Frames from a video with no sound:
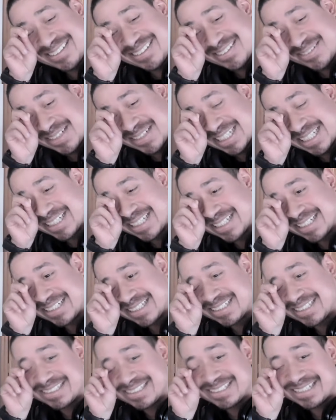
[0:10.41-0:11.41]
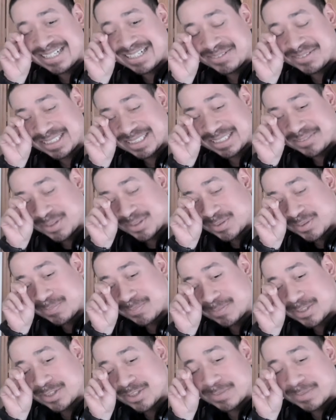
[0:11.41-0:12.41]
oh my God. Obviously, new,
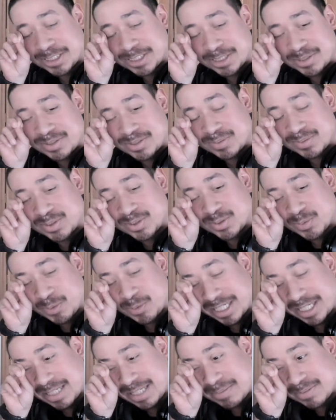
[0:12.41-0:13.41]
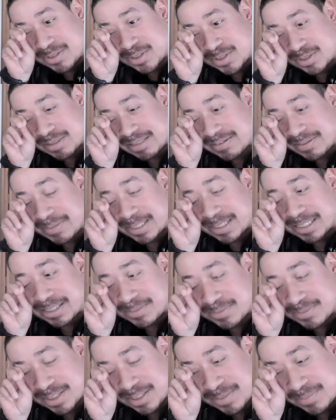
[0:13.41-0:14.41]
new to my channel, do rate, comment, subscribe, give me a
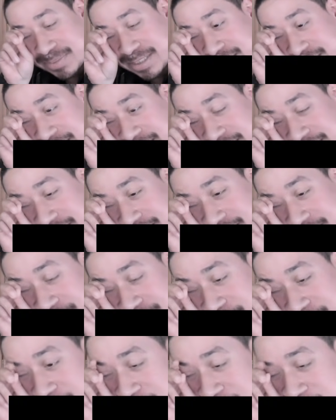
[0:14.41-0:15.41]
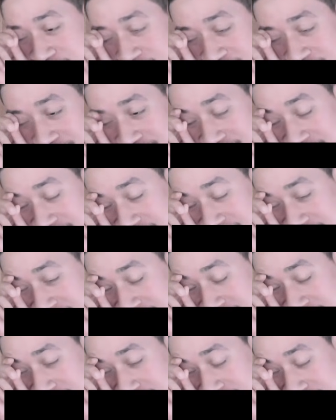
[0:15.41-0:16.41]
thumbs up. Yeah, so
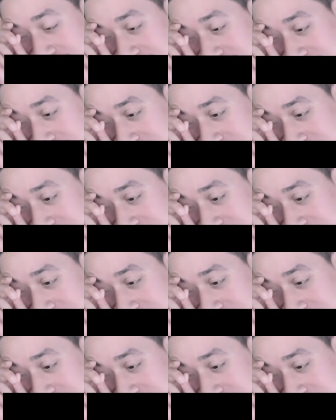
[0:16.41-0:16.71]
um,